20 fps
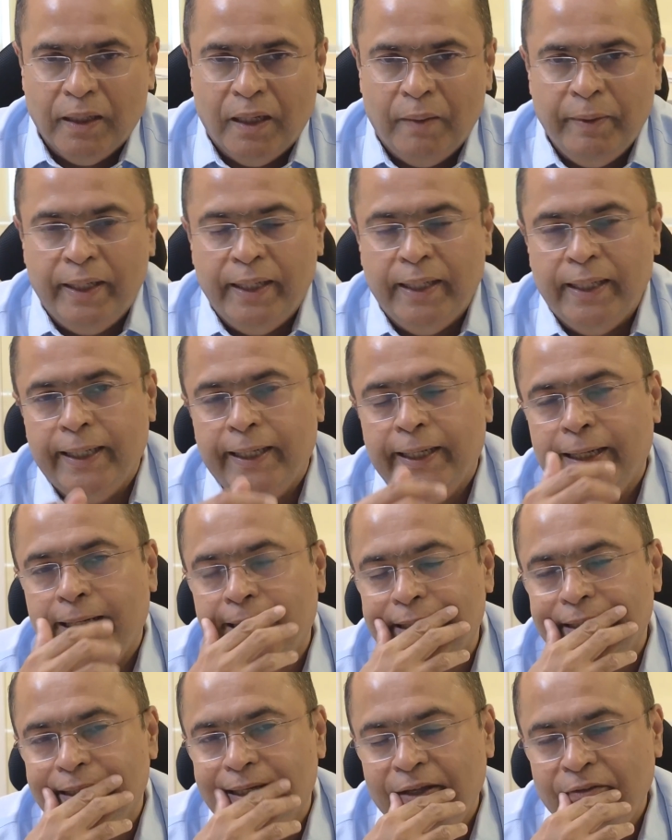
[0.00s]
I mean,
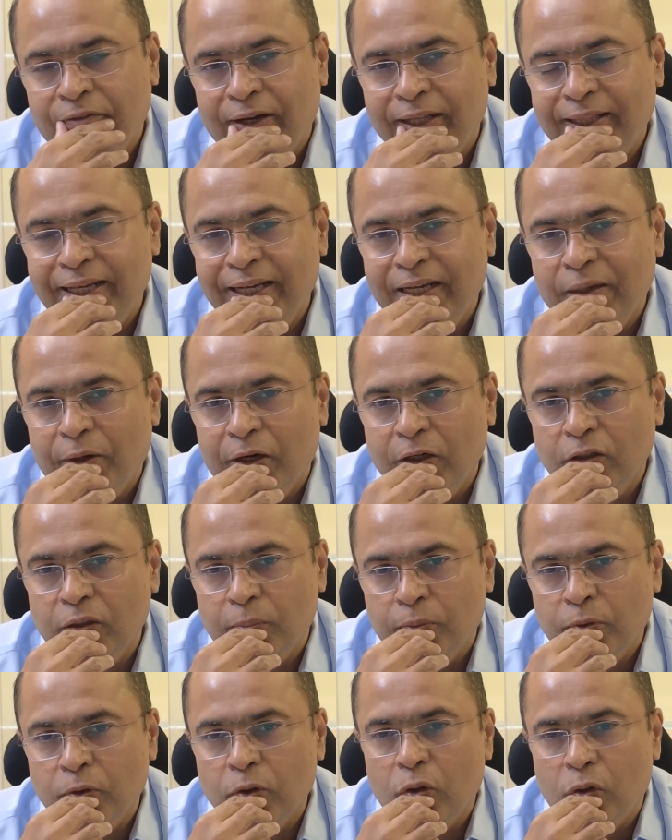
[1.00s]
if I think about the
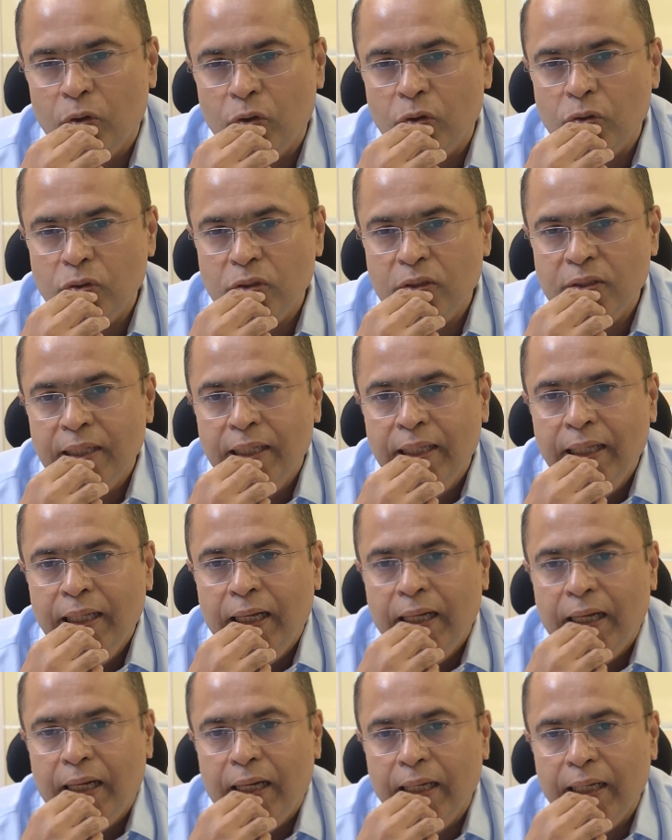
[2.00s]
pros,
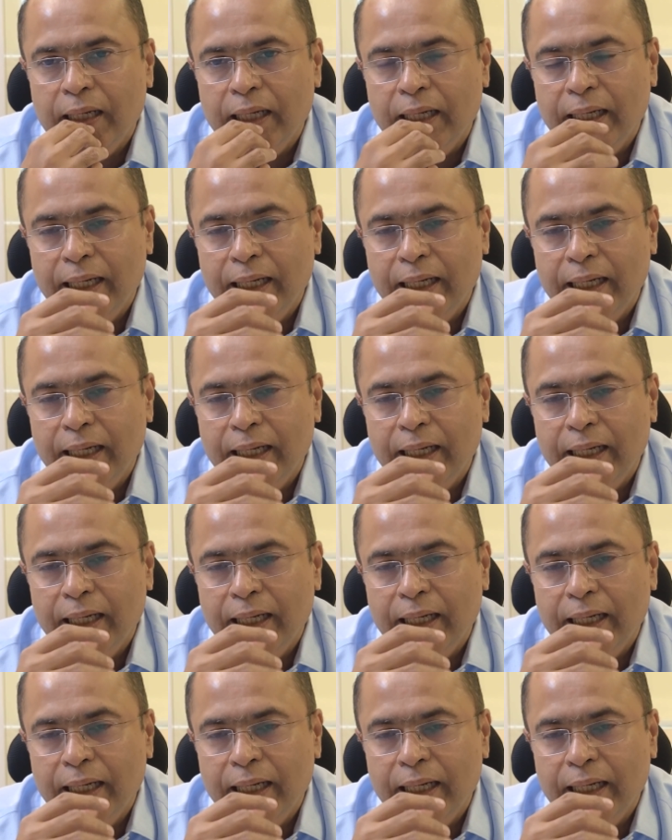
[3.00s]
uh,